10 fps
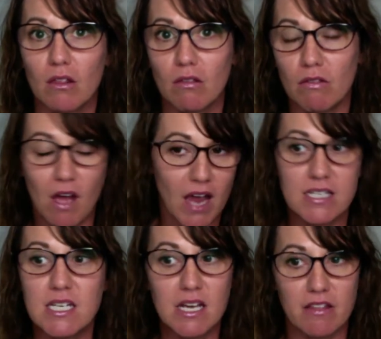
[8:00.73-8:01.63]
the
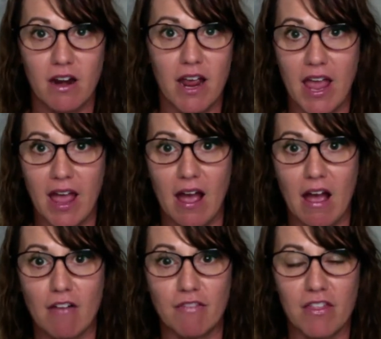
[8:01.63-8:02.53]
idea that I
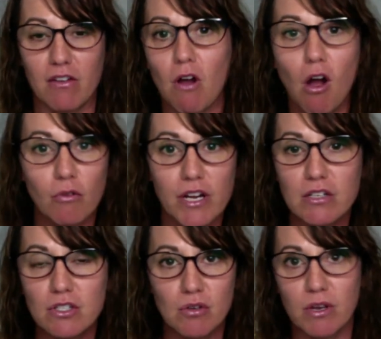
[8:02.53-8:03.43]
have, and they're already
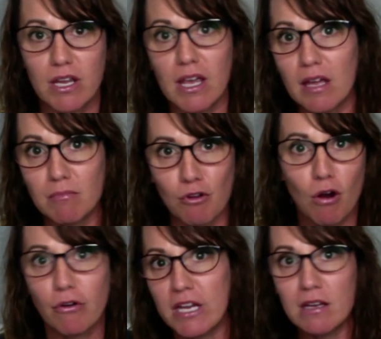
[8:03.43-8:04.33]
doing it. They're
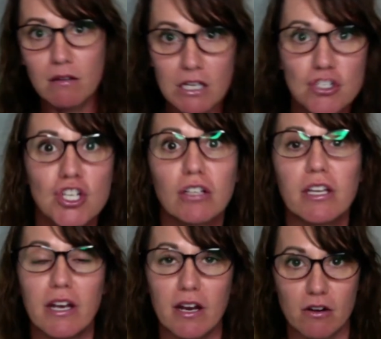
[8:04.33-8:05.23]
already
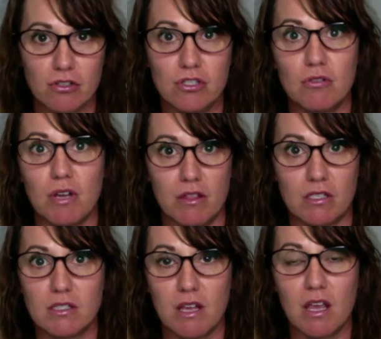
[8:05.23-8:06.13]
gajillionaires doing
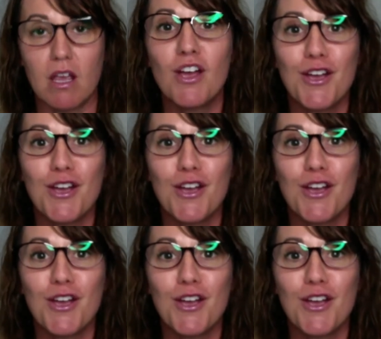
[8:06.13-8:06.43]
this thing.